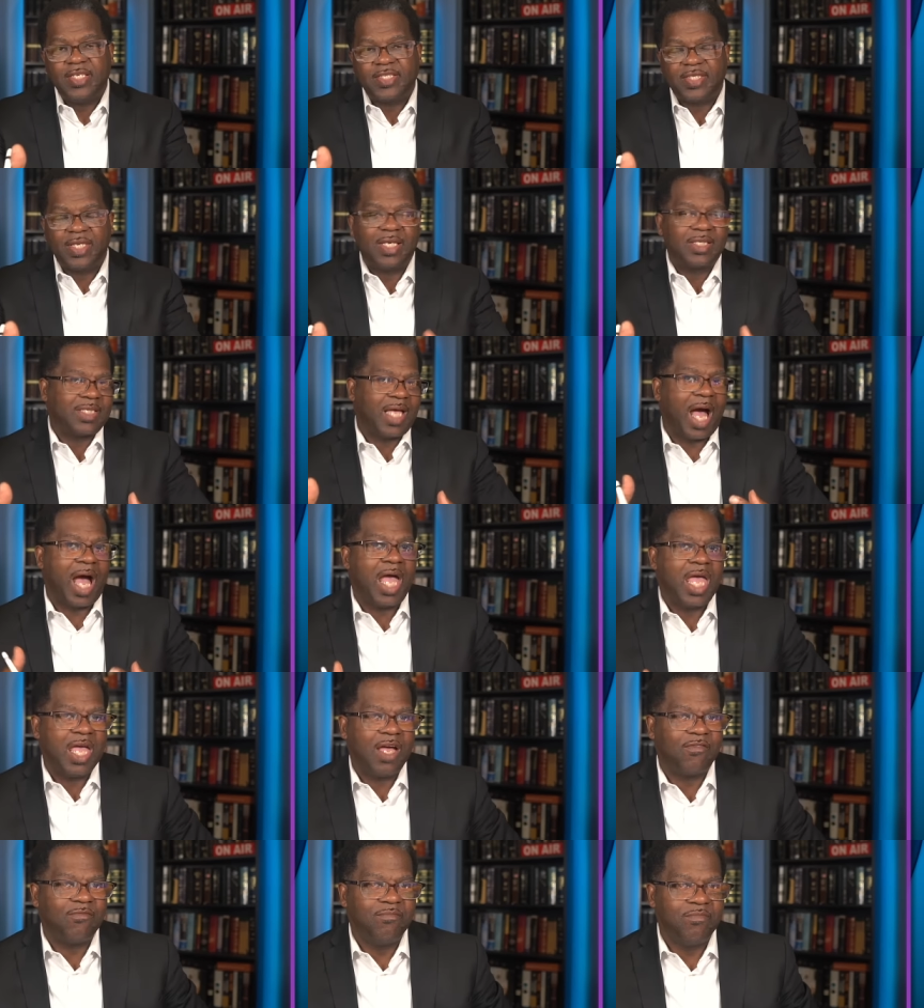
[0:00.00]
He says,
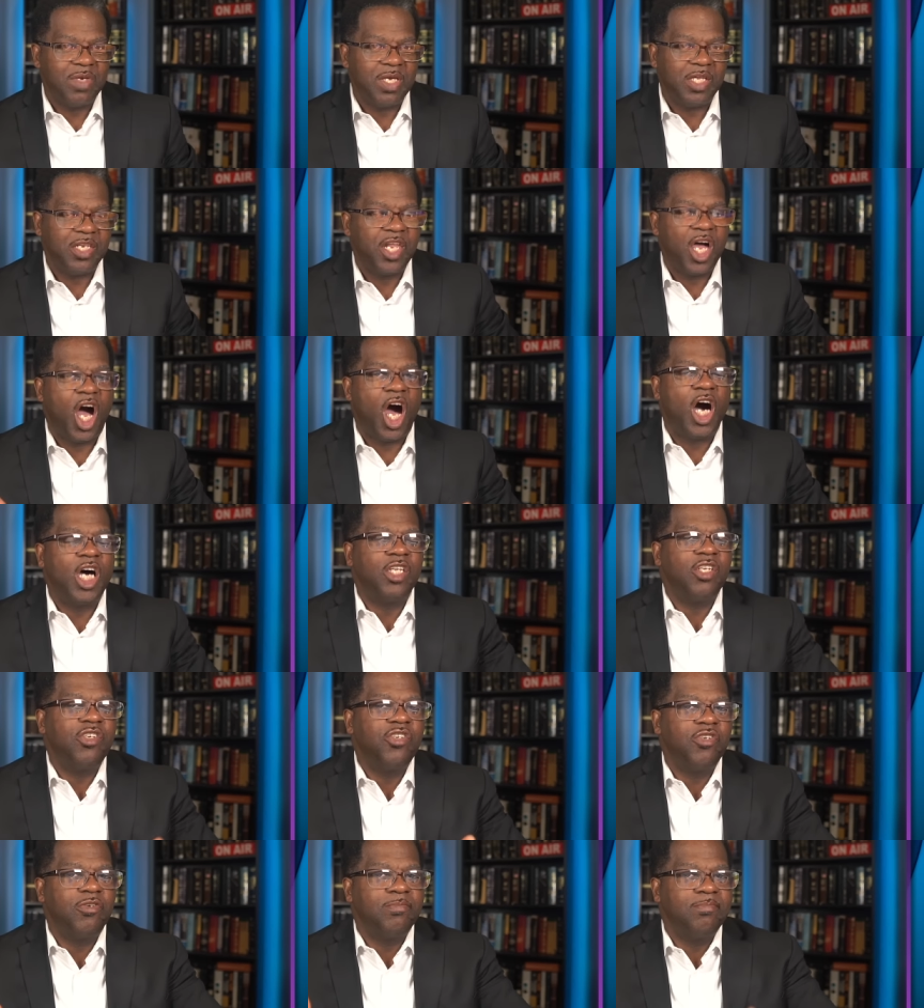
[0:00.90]
I have men
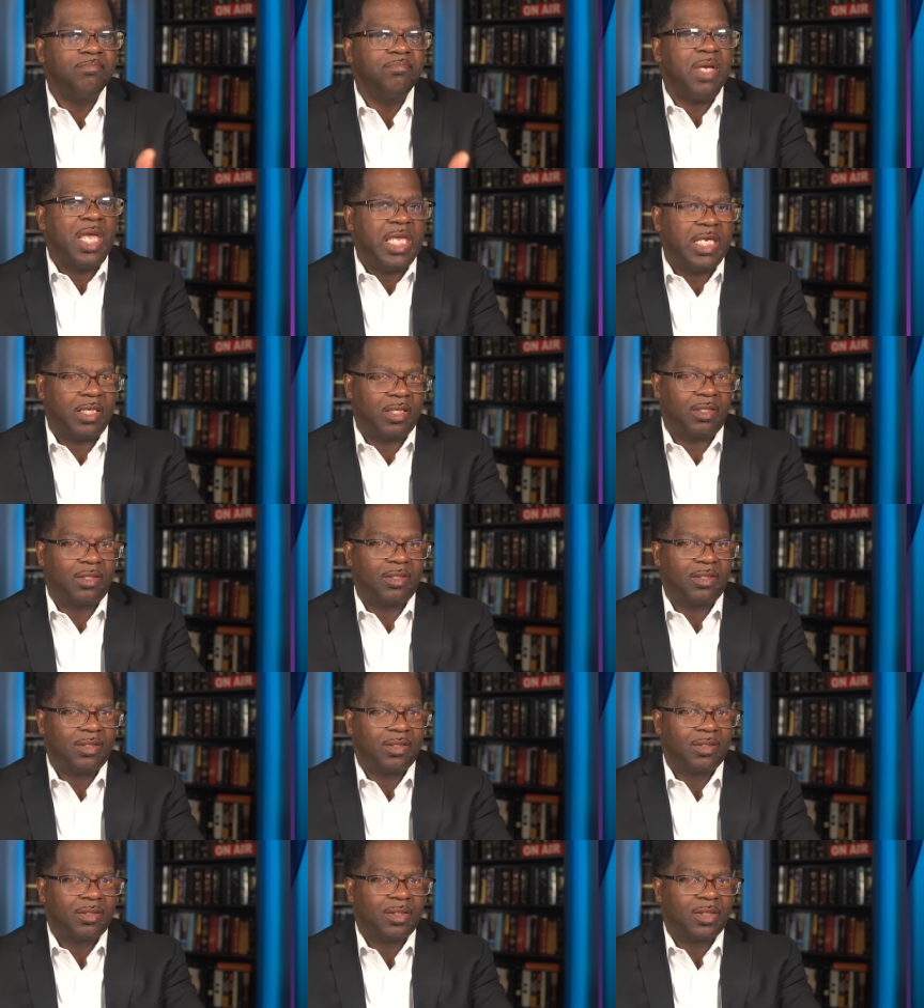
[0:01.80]
under me
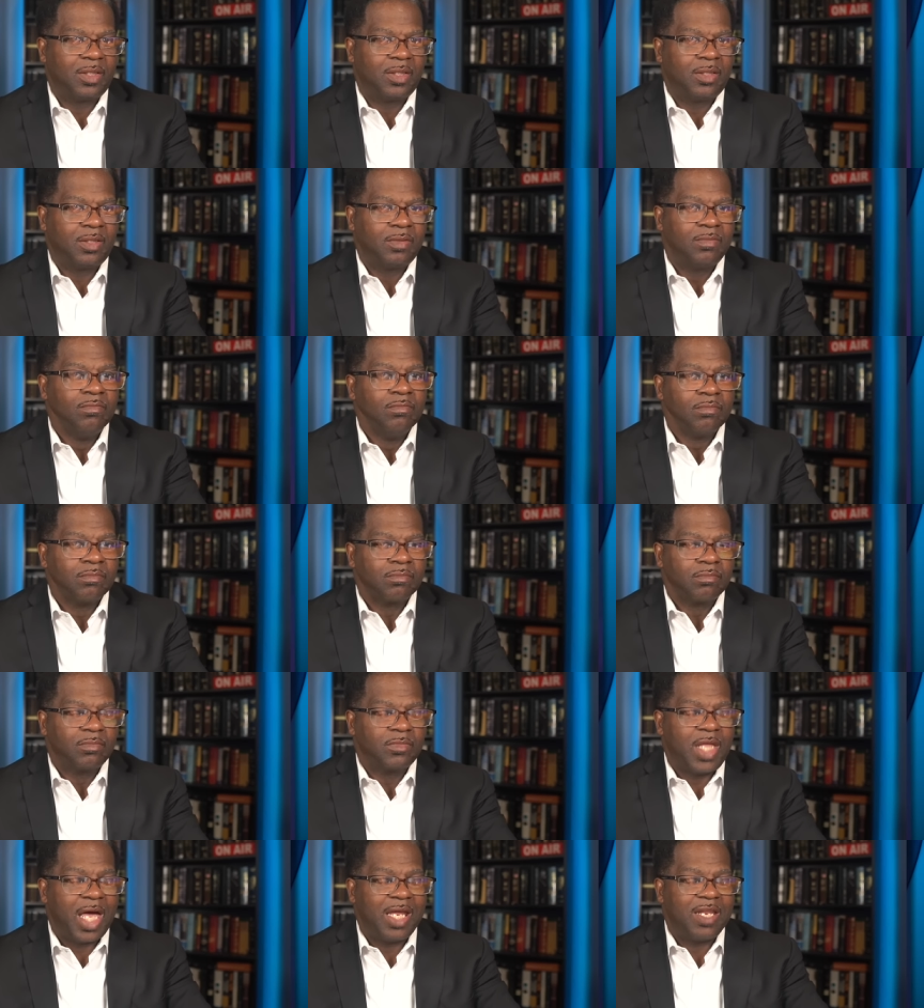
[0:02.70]

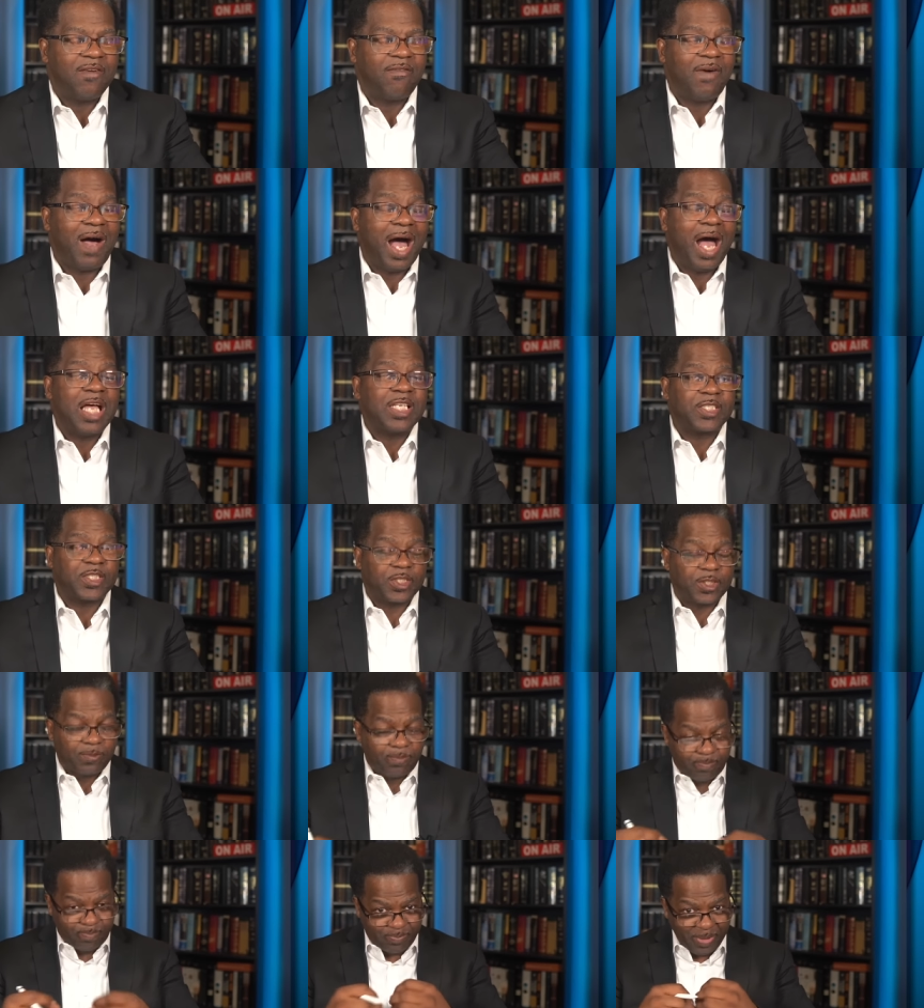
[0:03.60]
that if I
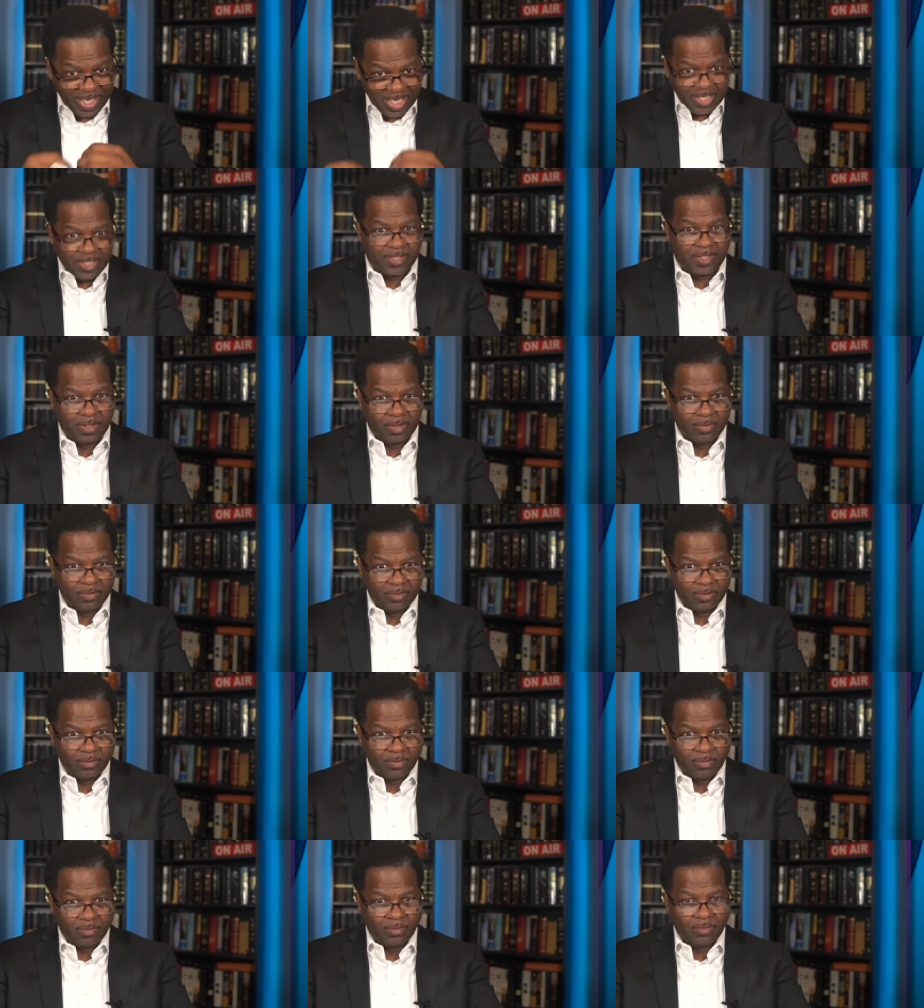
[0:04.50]
speak,
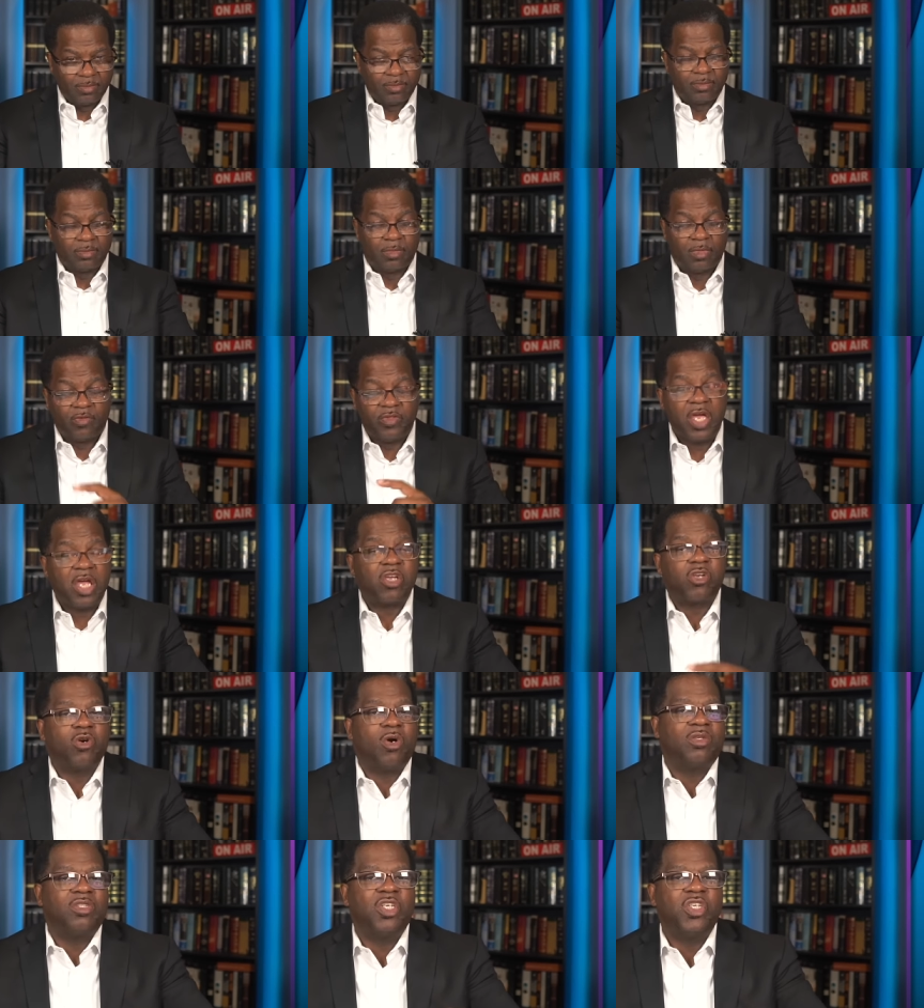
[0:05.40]

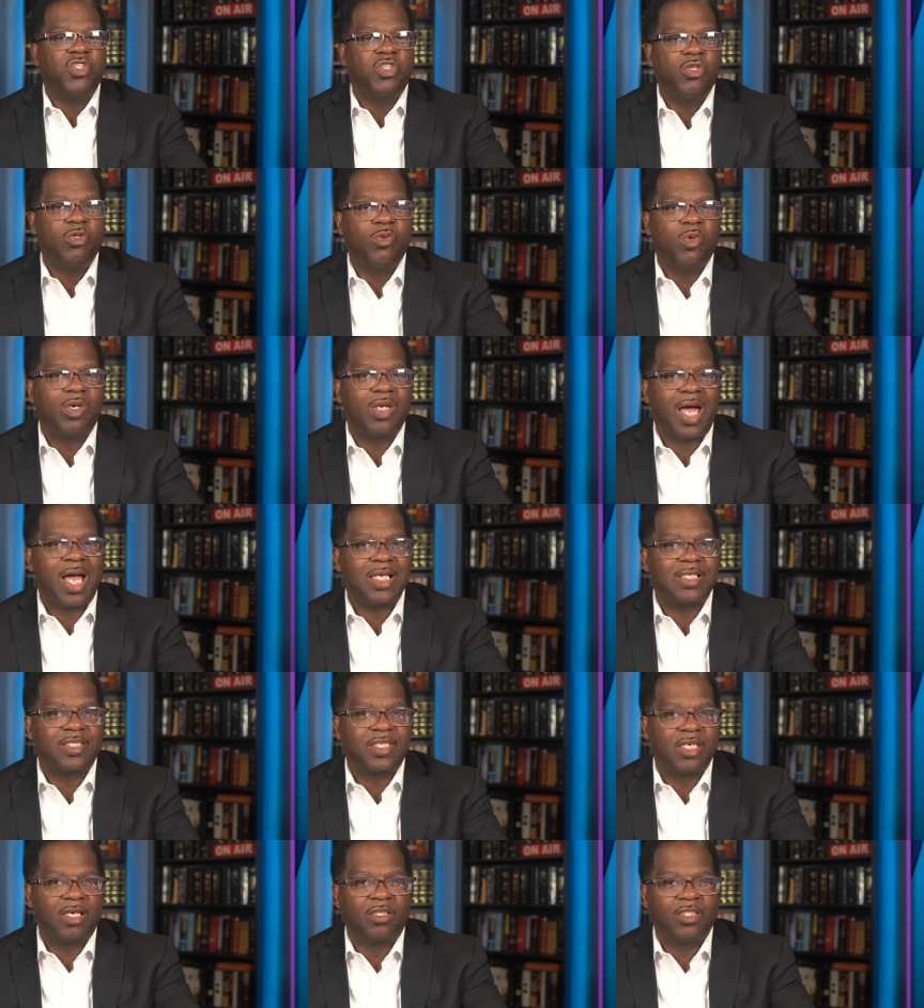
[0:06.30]
they're going to do what
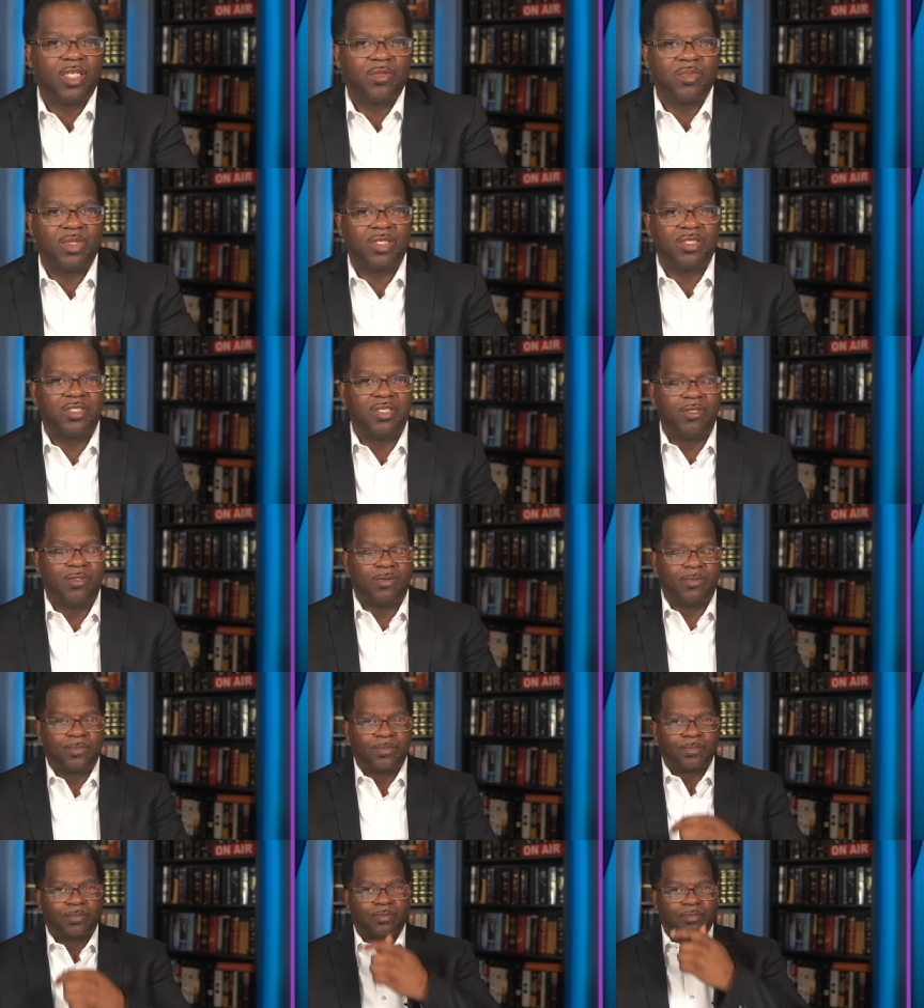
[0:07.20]
I tell them to
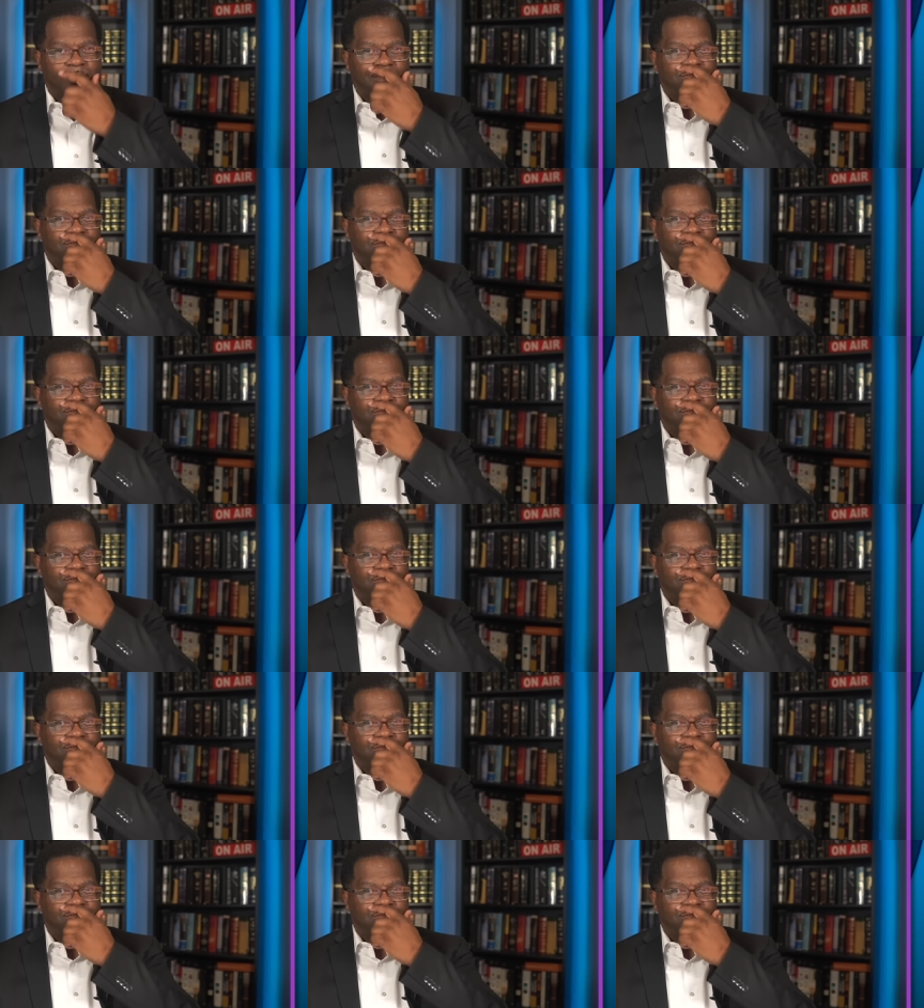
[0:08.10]
do.